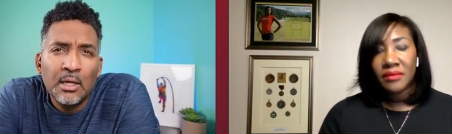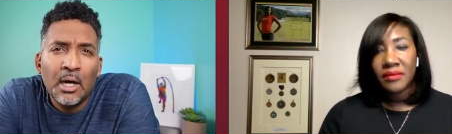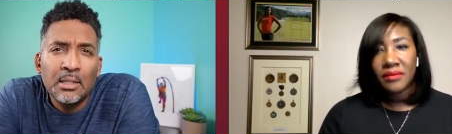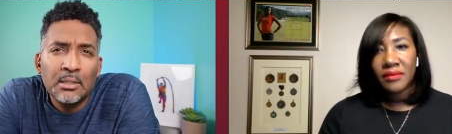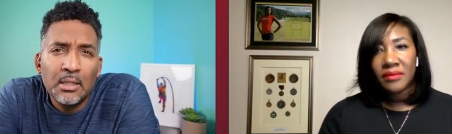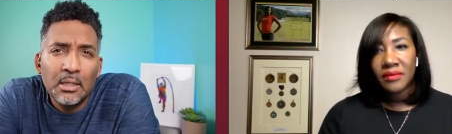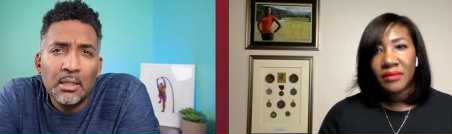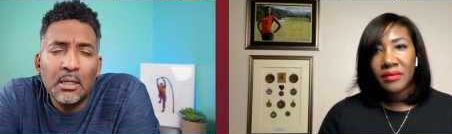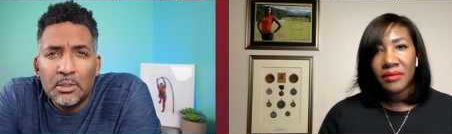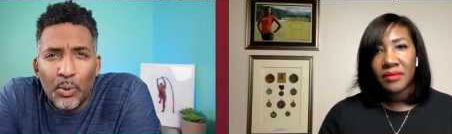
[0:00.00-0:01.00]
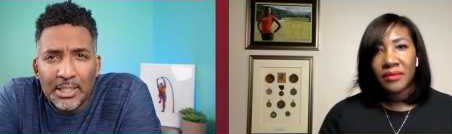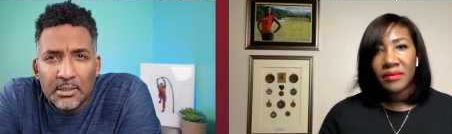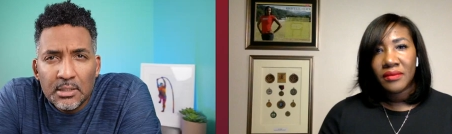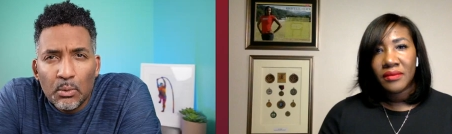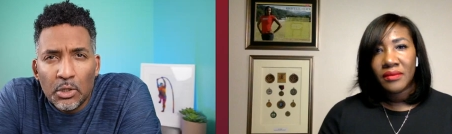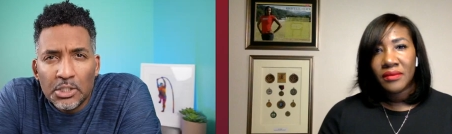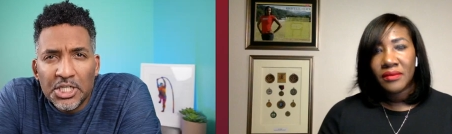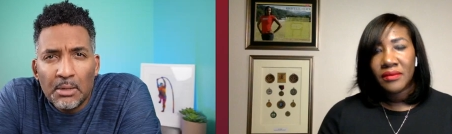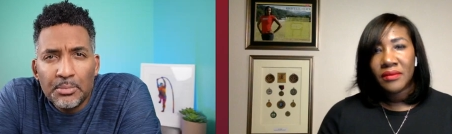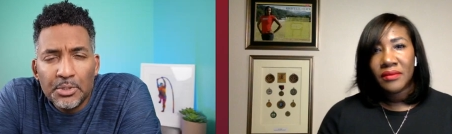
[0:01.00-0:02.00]
Speaker 1: at the under-20
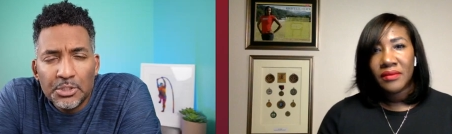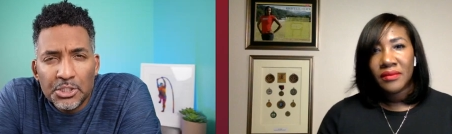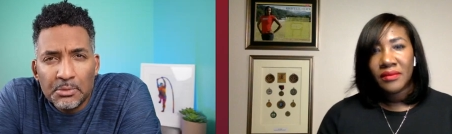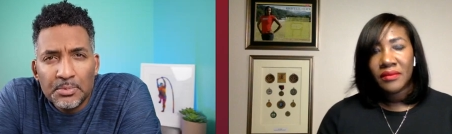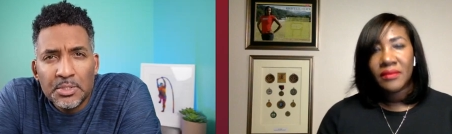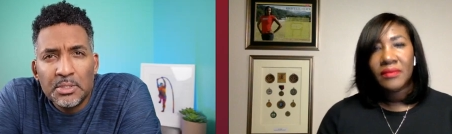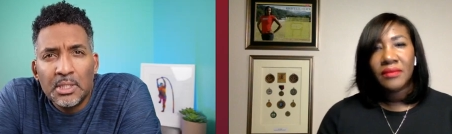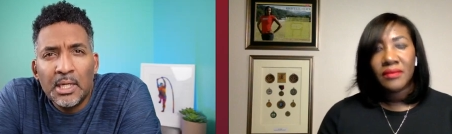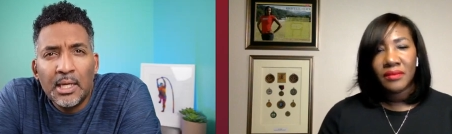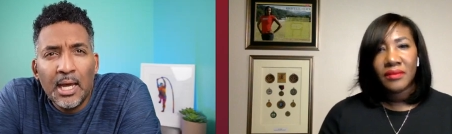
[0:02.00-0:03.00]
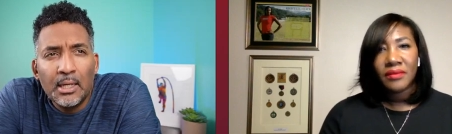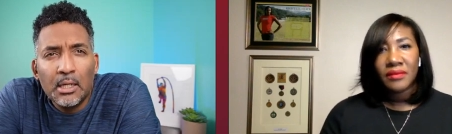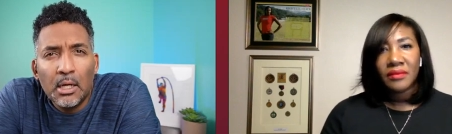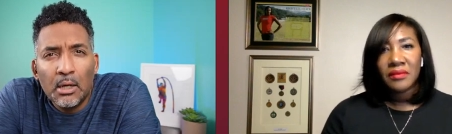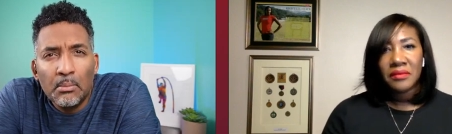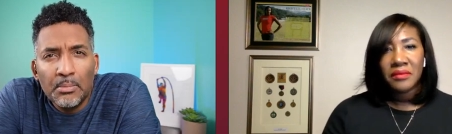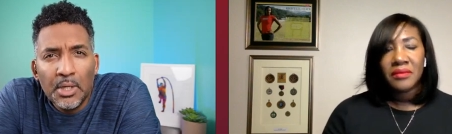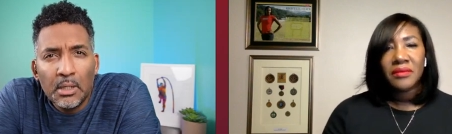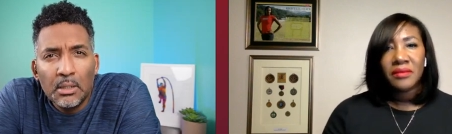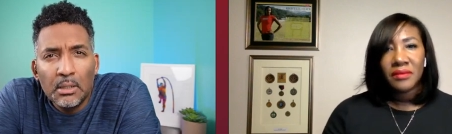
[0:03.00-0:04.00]
World Championships in Cali,
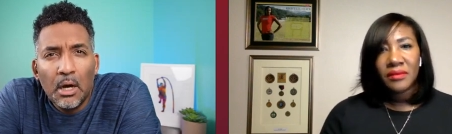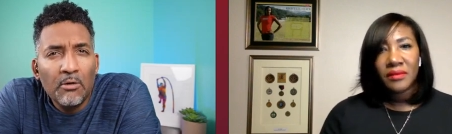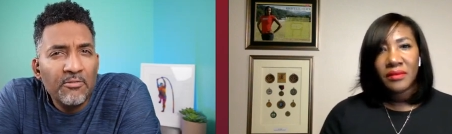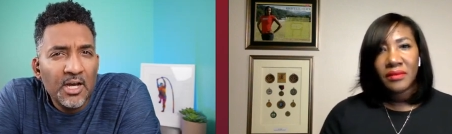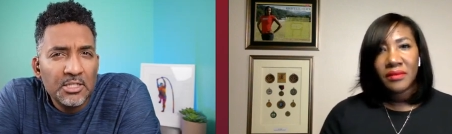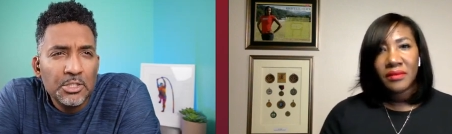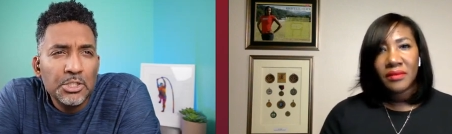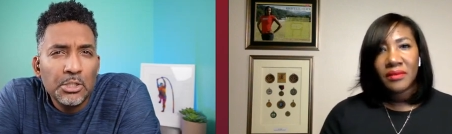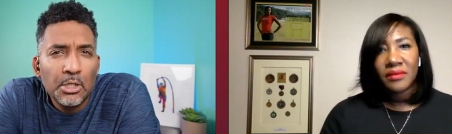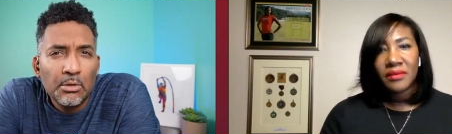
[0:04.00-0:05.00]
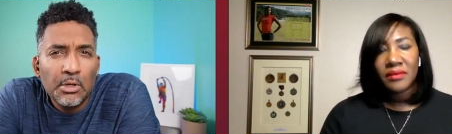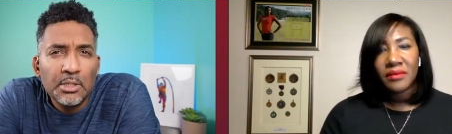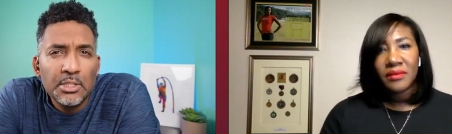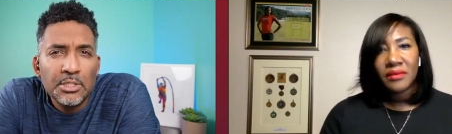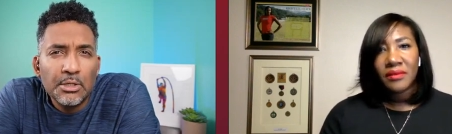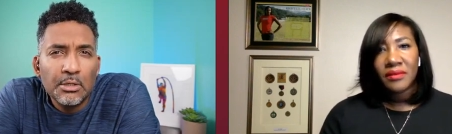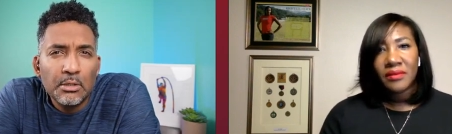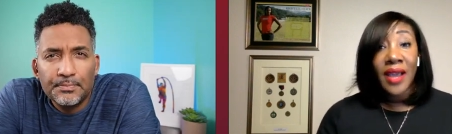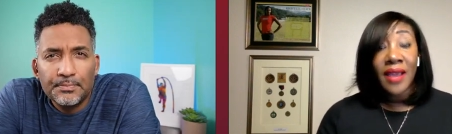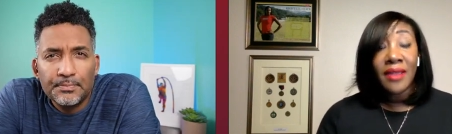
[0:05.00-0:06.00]
Colombia. How fast is she going to run this
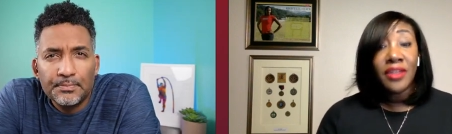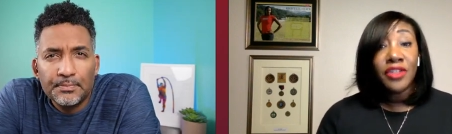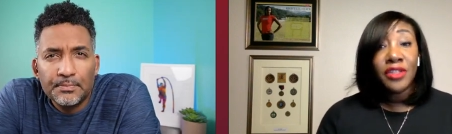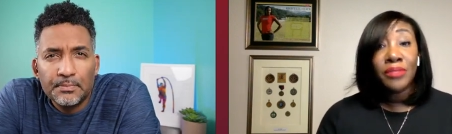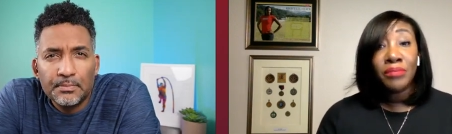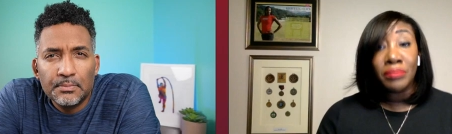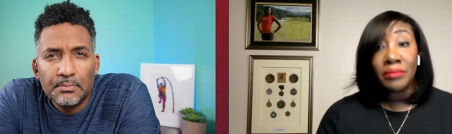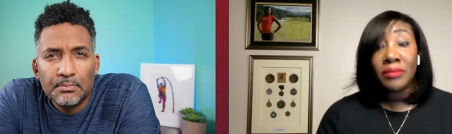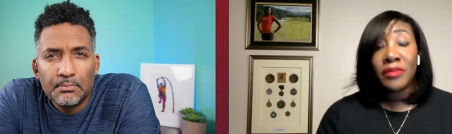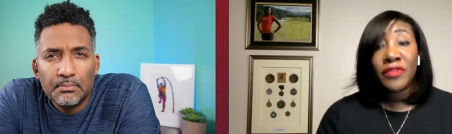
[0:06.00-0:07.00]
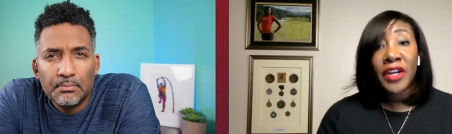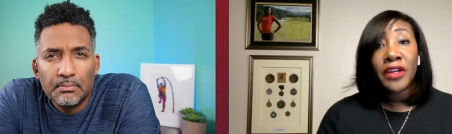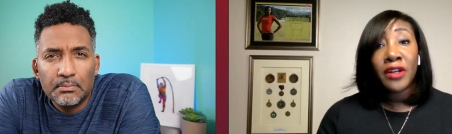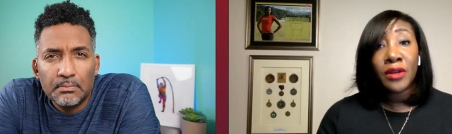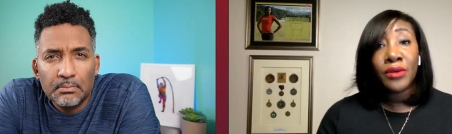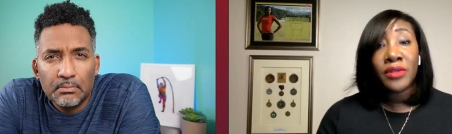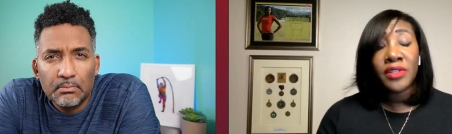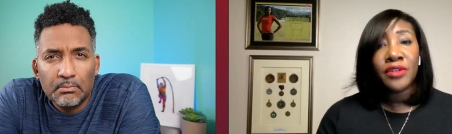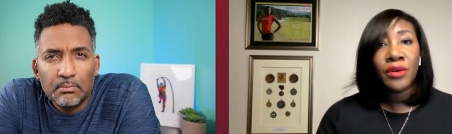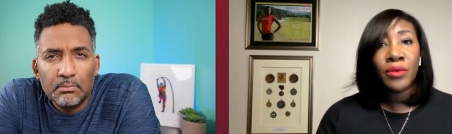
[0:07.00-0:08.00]
year?
Speaker 2: I think she's very
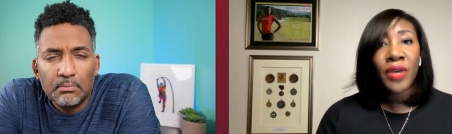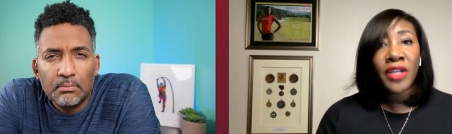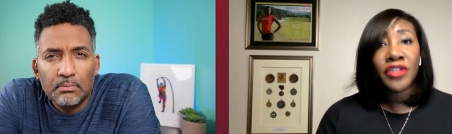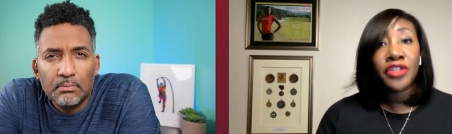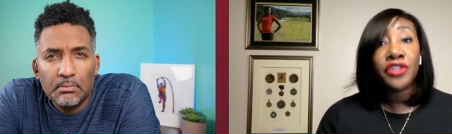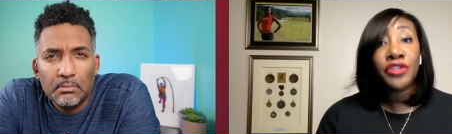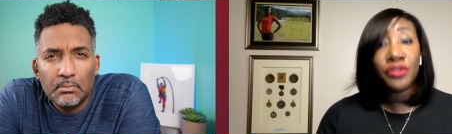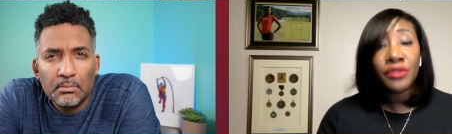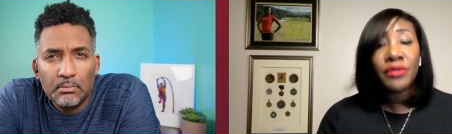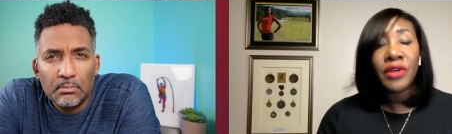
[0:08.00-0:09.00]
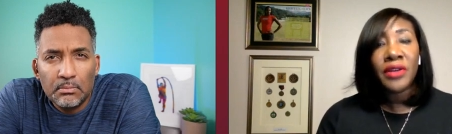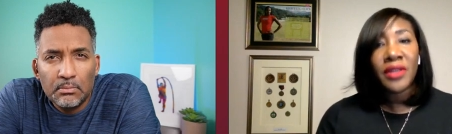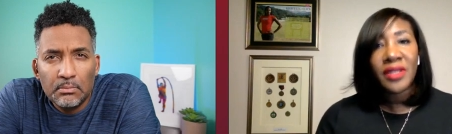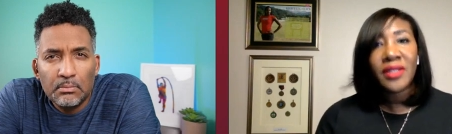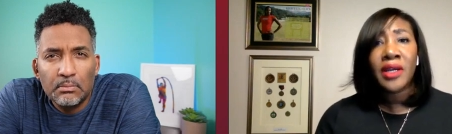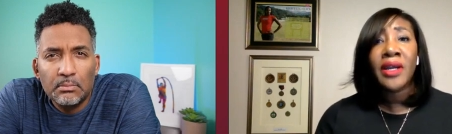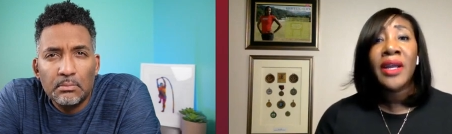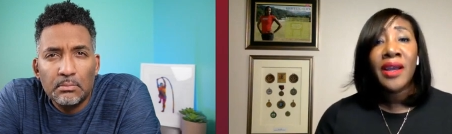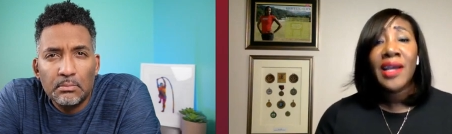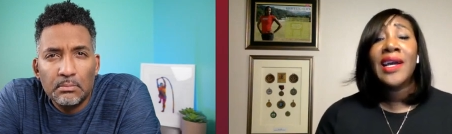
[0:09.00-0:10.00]
close to where she should run this year.
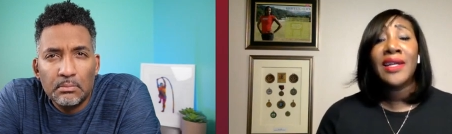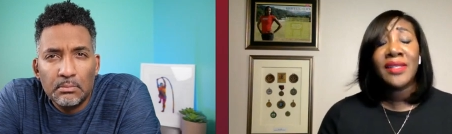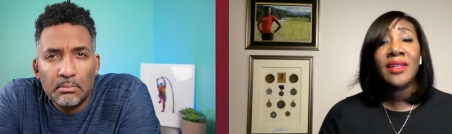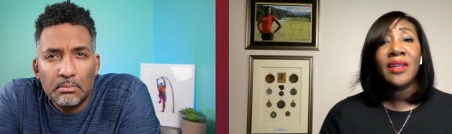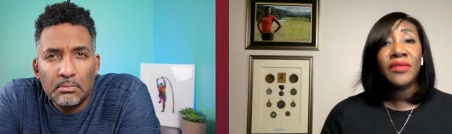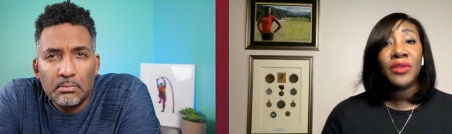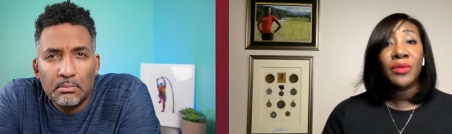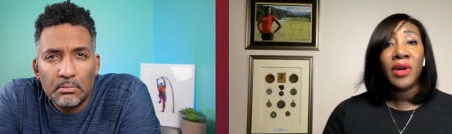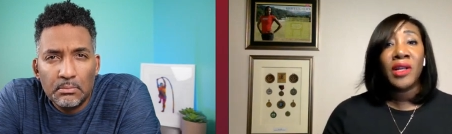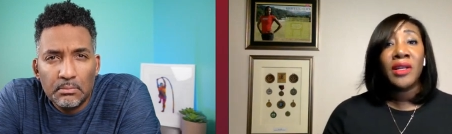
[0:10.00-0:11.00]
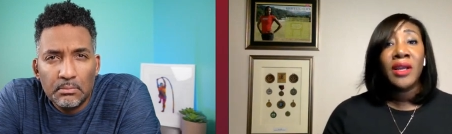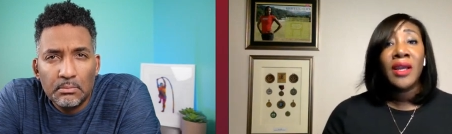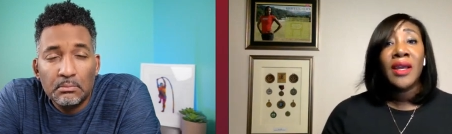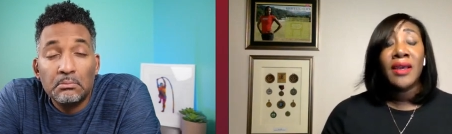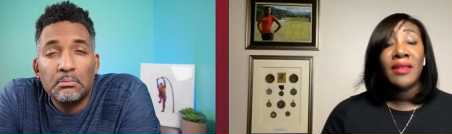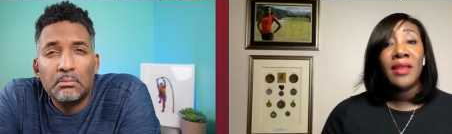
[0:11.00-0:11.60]
At 11.1, I